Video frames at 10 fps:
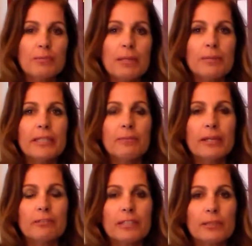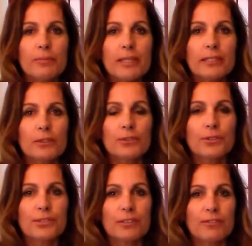and maybe they might recommend a
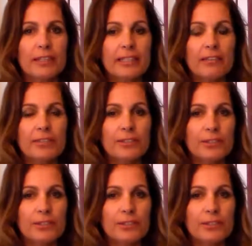course of heavy